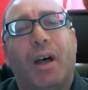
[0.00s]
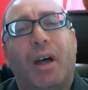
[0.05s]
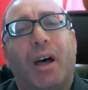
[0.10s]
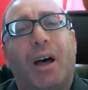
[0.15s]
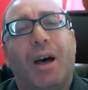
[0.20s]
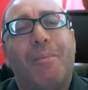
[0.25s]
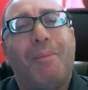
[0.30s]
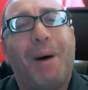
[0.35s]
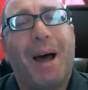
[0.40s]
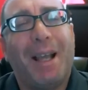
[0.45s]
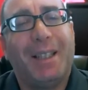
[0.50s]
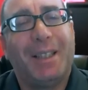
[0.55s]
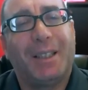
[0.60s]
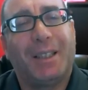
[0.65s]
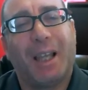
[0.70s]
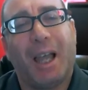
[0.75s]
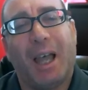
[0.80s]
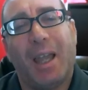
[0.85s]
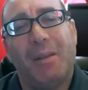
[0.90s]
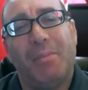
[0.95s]
uh, by
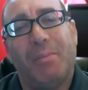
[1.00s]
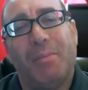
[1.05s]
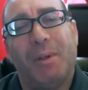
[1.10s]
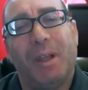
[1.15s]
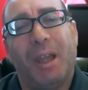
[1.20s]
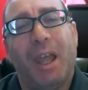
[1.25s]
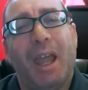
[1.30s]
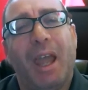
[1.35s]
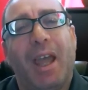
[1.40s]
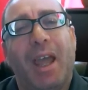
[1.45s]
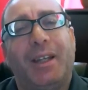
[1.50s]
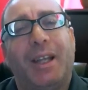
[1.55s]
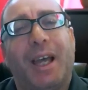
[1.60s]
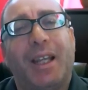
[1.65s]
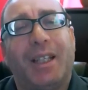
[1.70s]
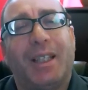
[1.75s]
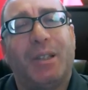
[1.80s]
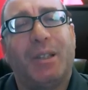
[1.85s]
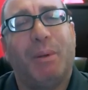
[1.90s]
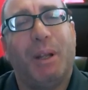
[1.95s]
Skype and I
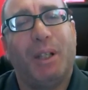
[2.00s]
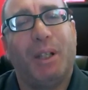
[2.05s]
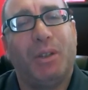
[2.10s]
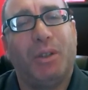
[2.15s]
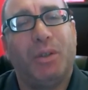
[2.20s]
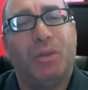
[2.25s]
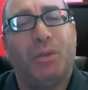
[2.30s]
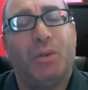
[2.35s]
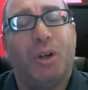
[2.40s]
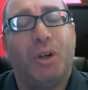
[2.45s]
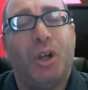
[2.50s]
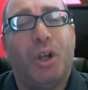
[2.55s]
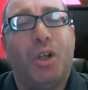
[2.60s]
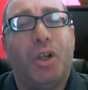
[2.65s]
explain to you.